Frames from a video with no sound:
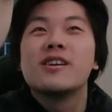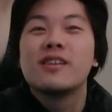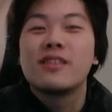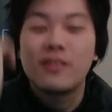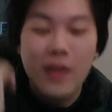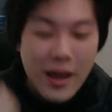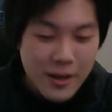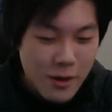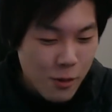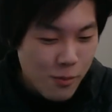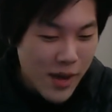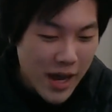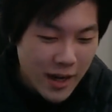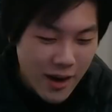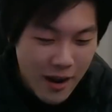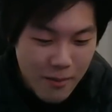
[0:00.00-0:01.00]
Thank you,
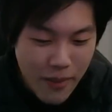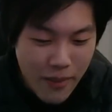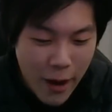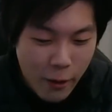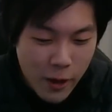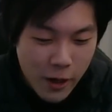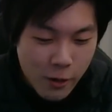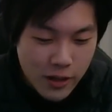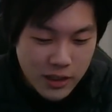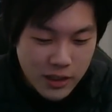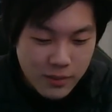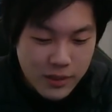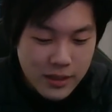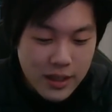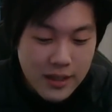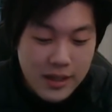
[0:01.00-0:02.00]
Bandai. Merry
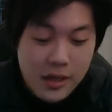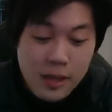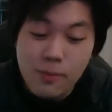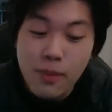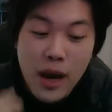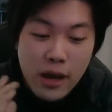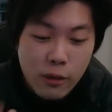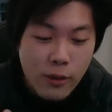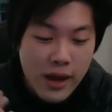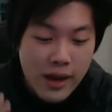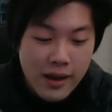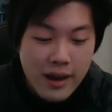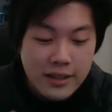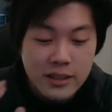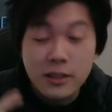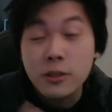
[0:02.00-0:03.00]
Christmas indeed. By the way,
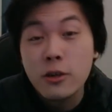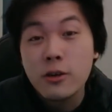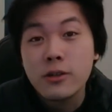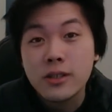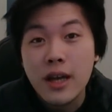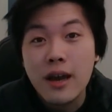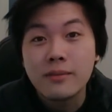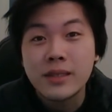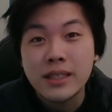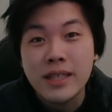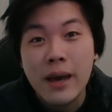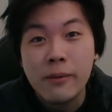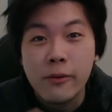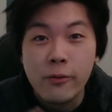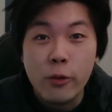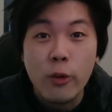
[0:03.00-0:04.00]
guys, the 2 times
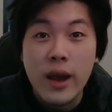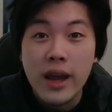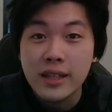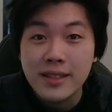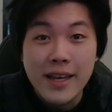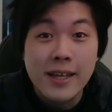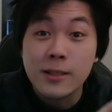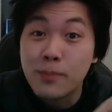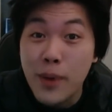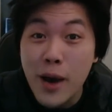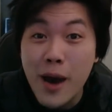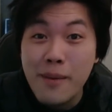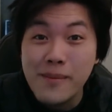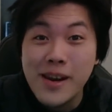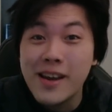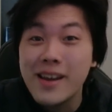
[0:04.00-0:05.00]
stamina for raids is
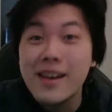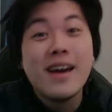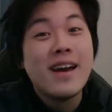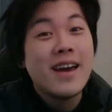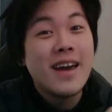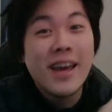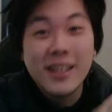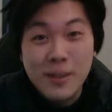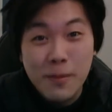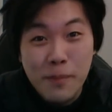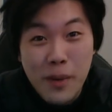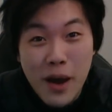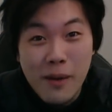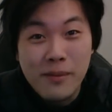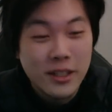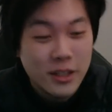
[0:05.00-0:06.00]
permanent. It's a
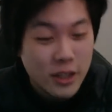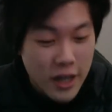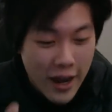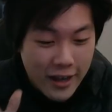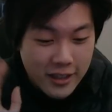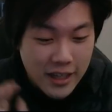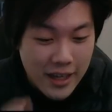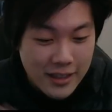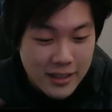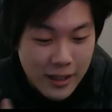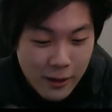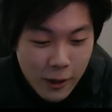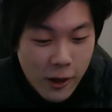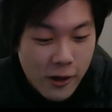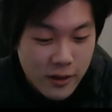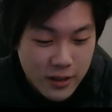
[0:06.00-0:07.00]
permanent change. It's a
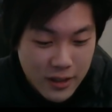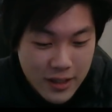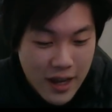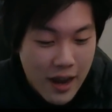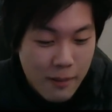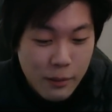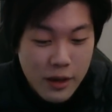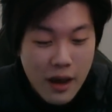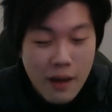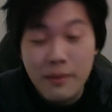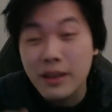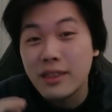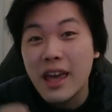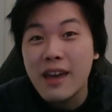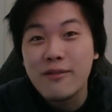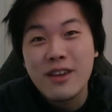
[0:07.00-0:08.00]
long time coming.
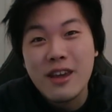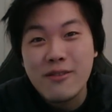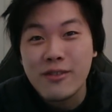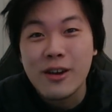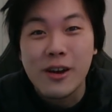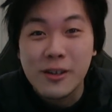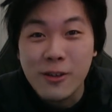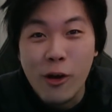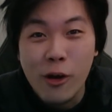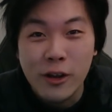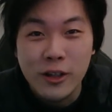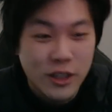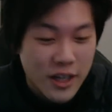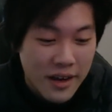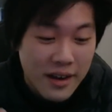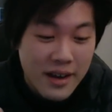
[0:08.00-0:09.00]
They've even
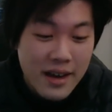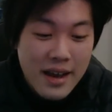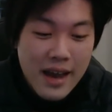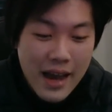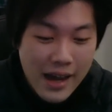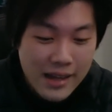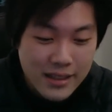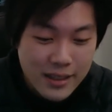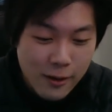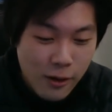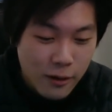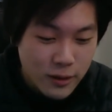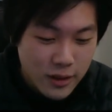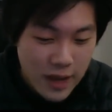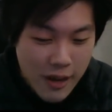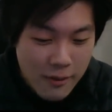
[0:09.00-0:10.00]
acknowledged it as a
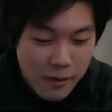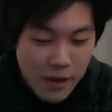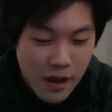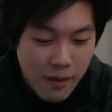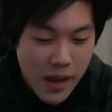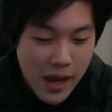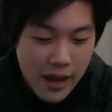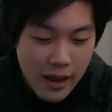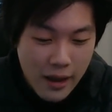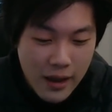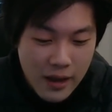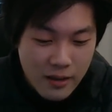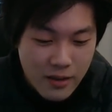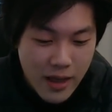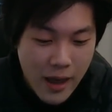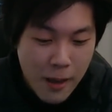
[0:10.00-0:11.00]
long time coming
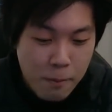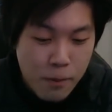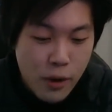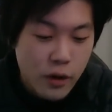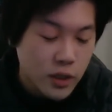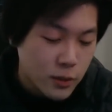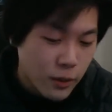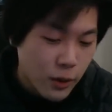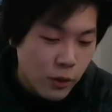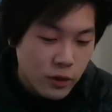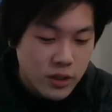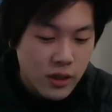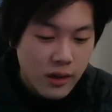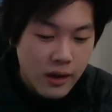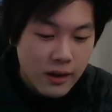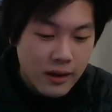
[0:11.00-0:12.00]
in their post. We're
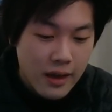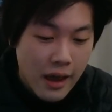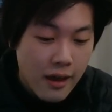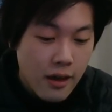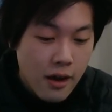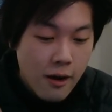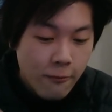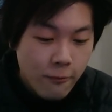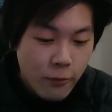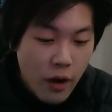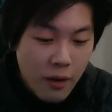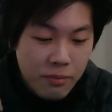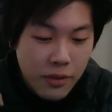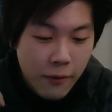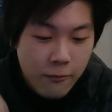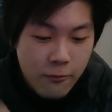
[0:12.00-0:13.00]
also going to get,
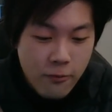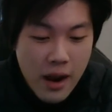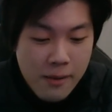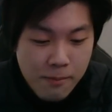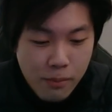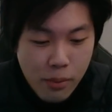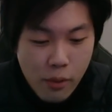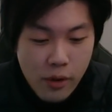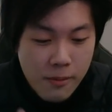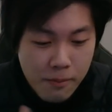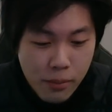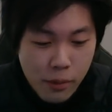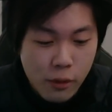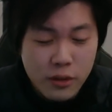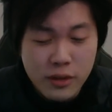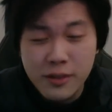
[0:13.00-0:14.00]
from the friend point
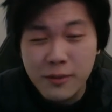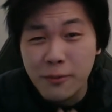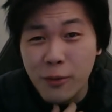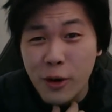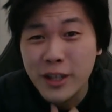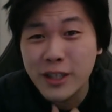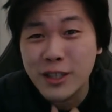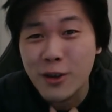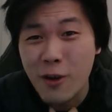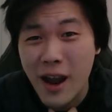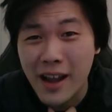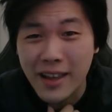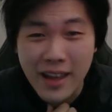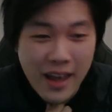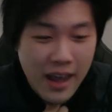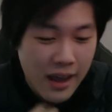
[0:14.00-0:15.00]
pools, voice
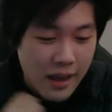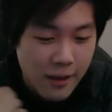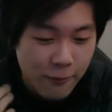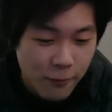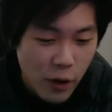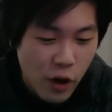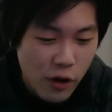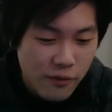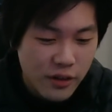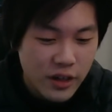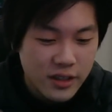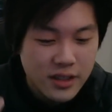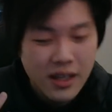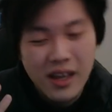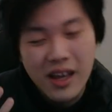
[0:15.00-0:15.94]
crack here, evolvers,